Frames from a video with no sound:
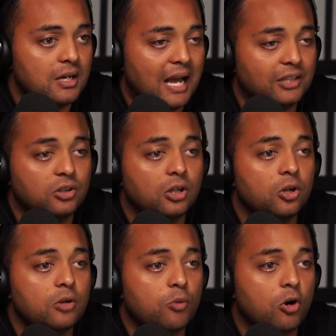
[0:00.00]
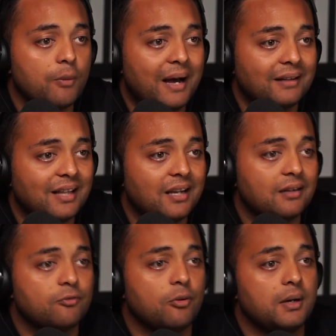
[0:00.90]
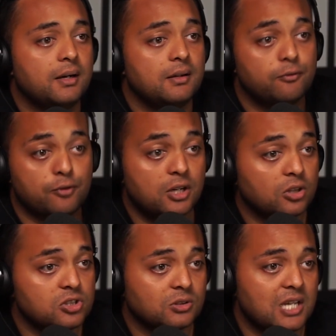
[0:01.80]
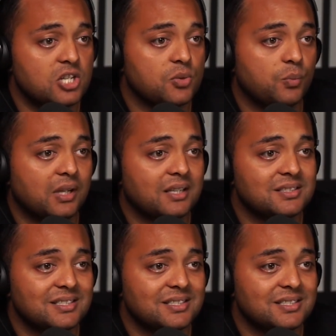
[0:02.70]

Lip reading: And you can learn more about that from a free consultation with us to